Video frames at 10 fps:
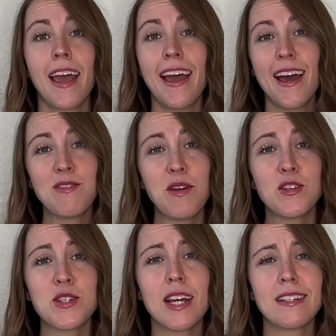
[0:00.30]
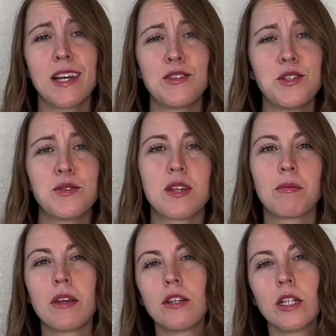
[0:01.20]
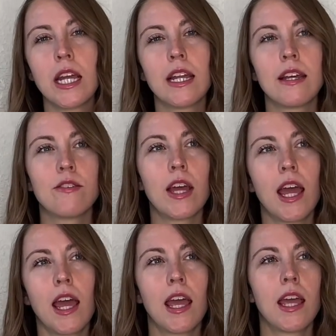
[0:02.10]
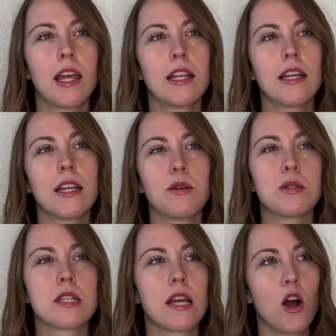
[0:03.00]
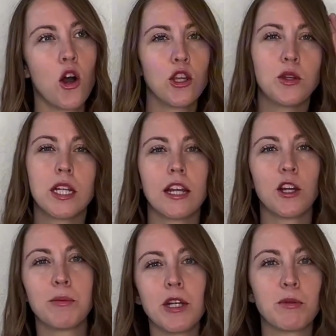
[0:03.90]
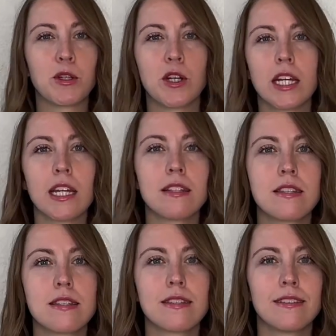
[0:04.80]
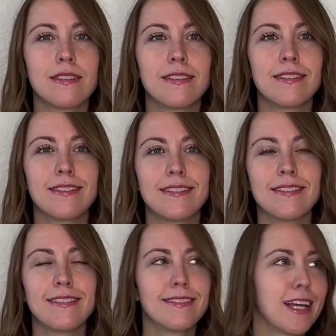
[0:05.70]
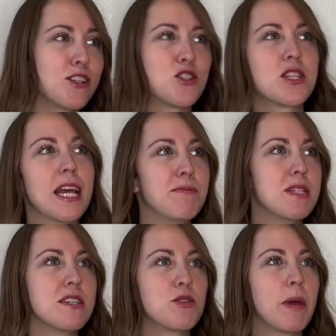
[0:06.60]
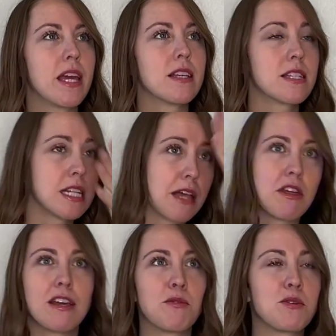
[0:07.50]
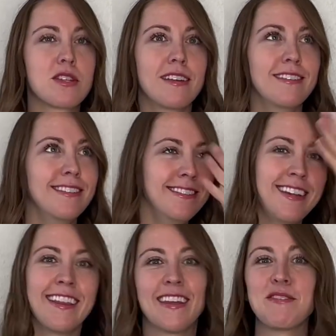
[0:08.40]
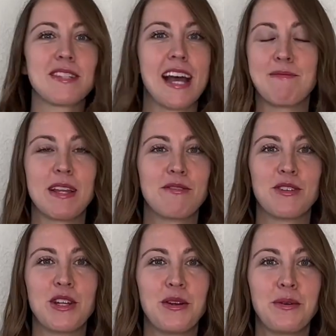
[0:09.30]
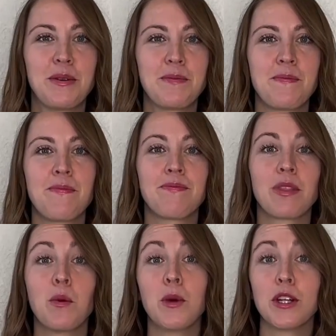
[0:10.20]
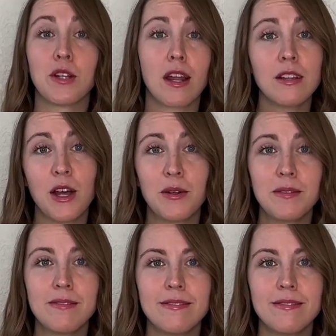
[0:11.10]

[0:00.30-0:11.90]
Have you ever sat down to do something creative and it was like all you could hear up here were crickets? Like just empty space, nothing was nothing was happening for you? Well, you're not alone.